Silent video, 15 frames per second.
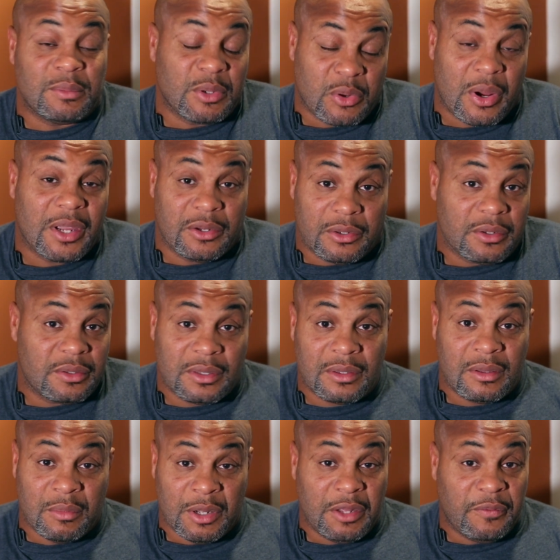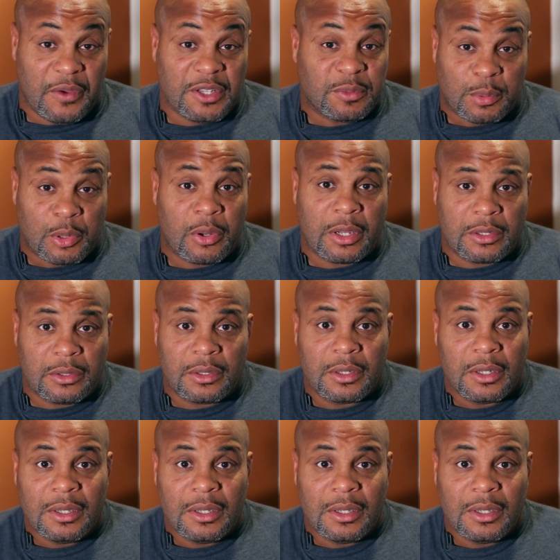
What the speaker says: McGregor. The money fight's McGregor.